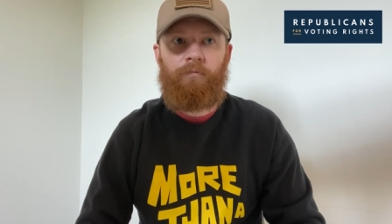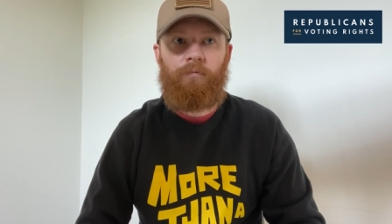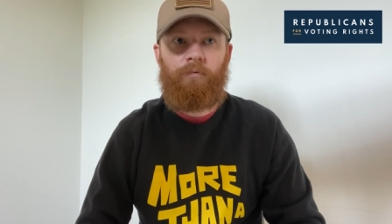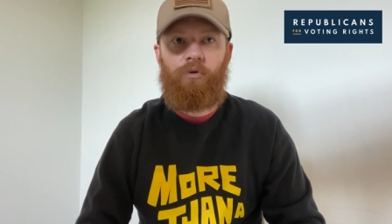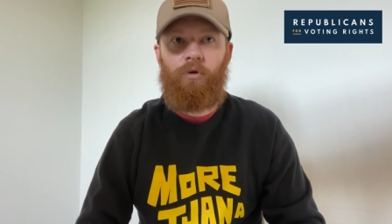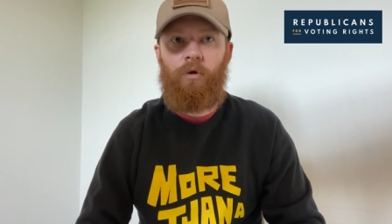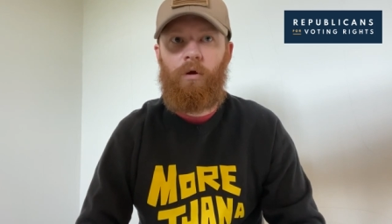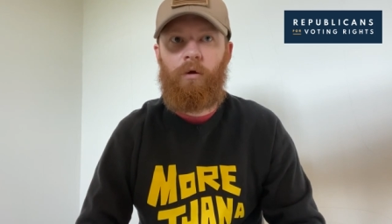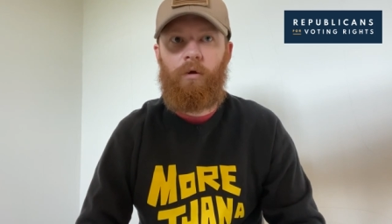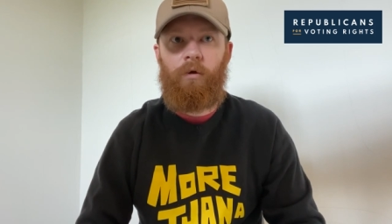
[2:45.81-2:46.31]

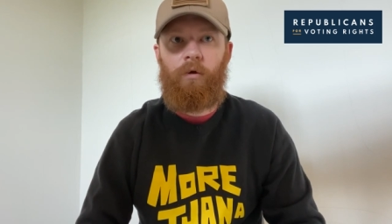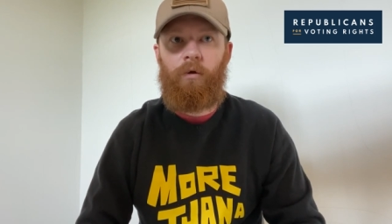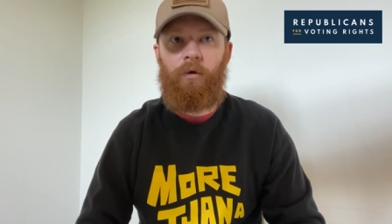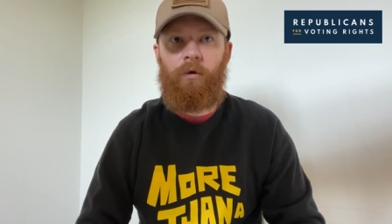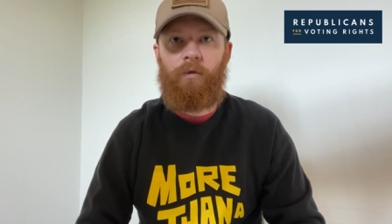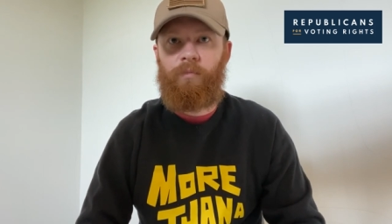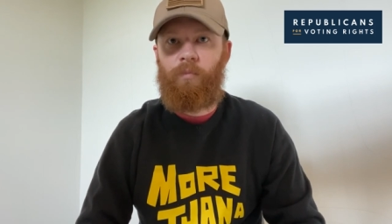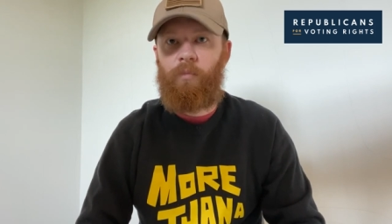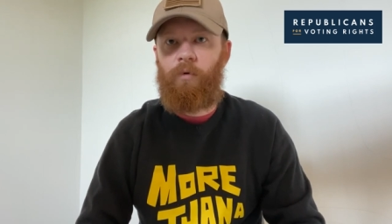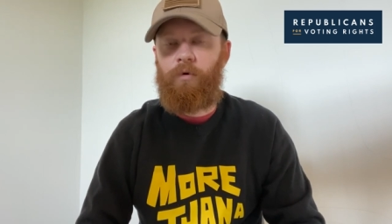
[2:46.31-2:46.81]
stronger
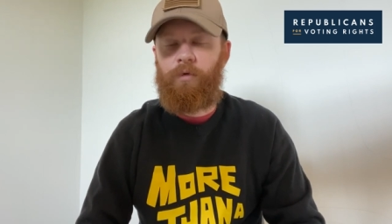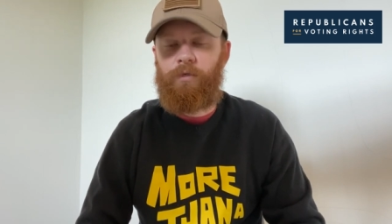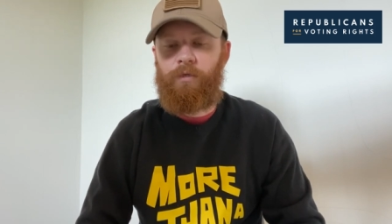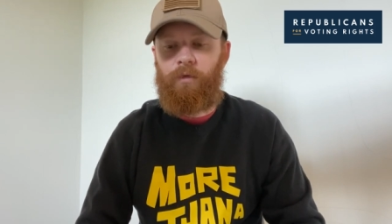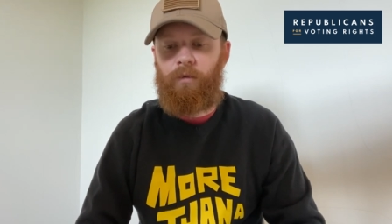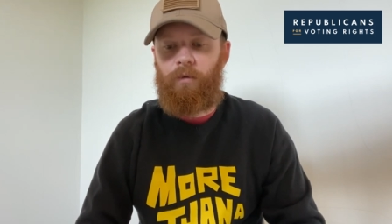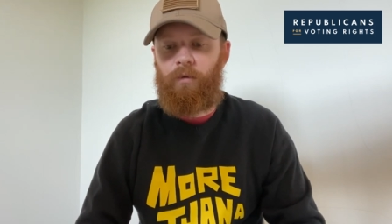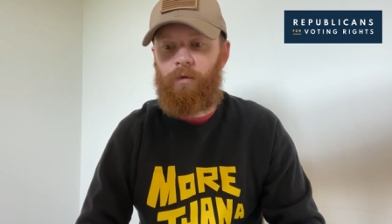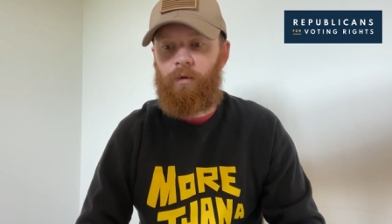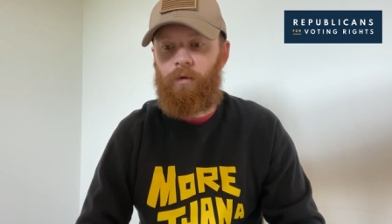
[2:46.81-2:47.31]
as a
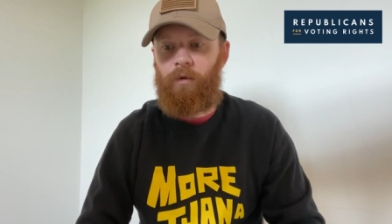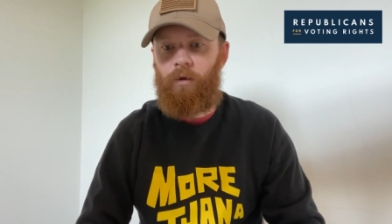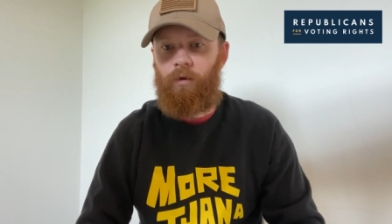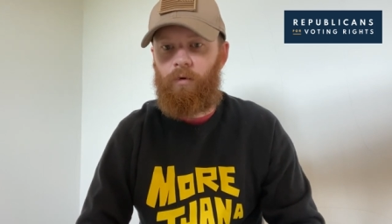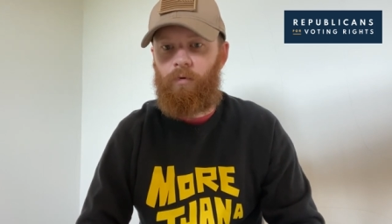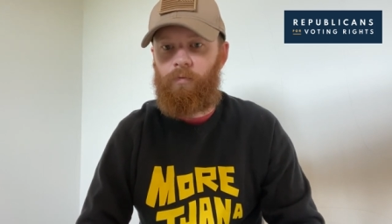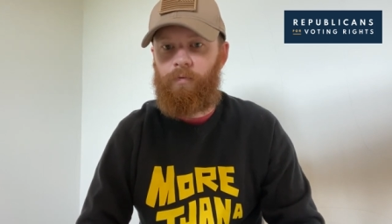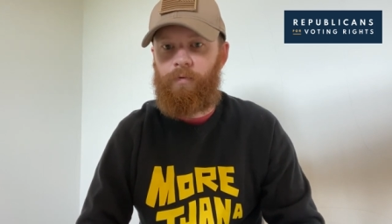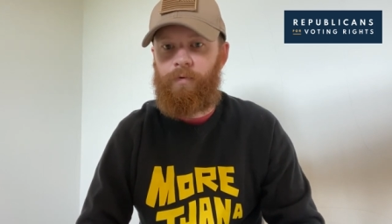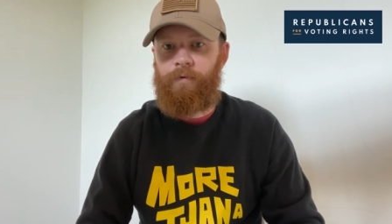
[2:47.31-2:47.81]
person, you
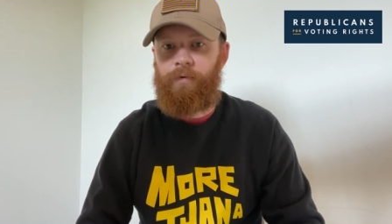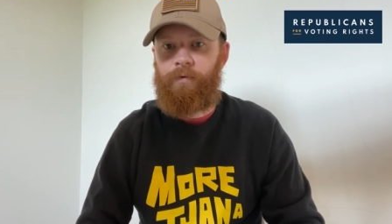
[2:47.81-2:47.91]
know,